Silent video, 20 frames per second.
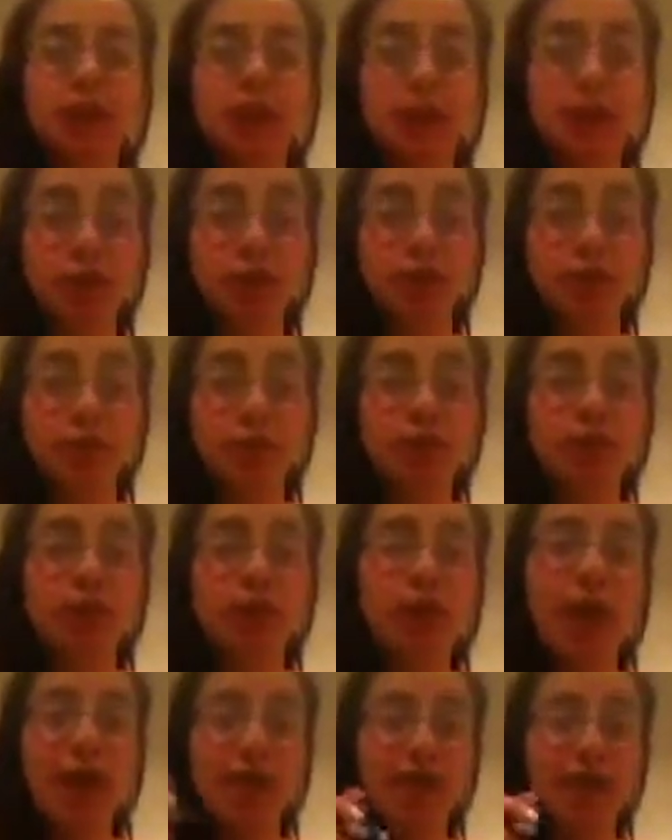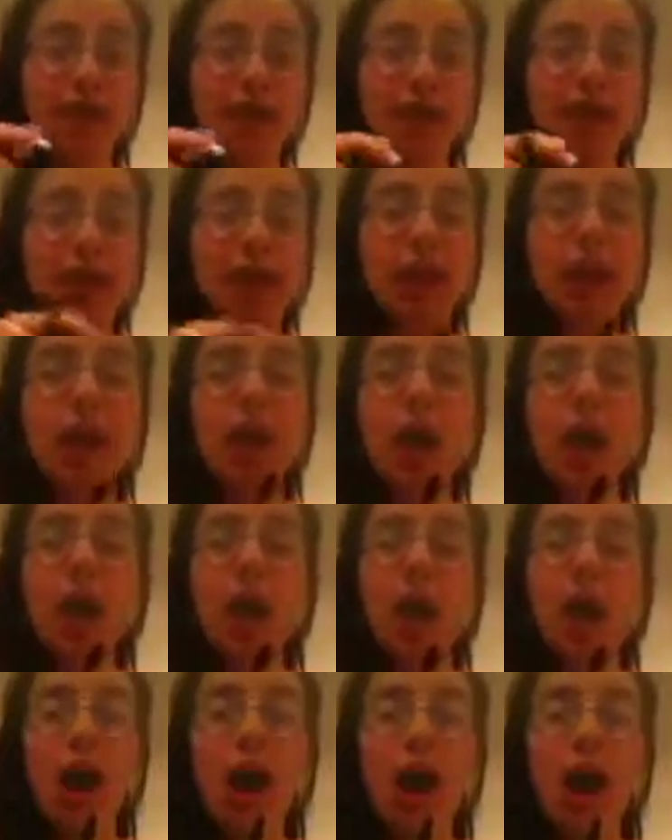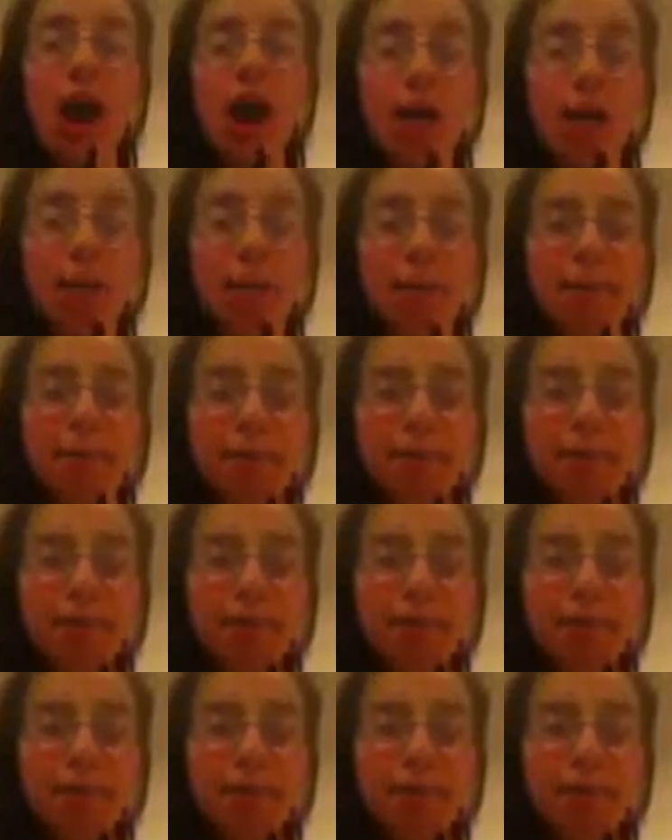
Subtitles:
description if you haven't seen it. I